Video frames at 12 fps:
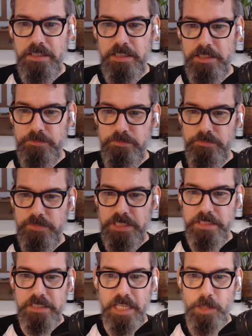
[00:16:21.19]

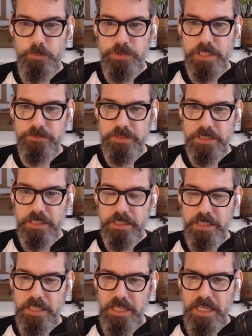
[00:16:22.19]
needed help with
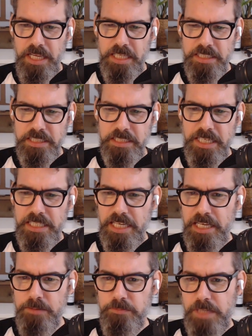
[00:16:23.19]
everything. And here I
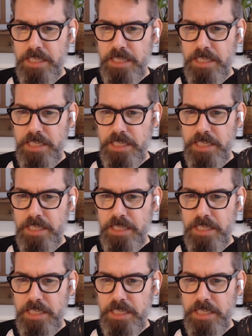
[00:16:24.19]
am,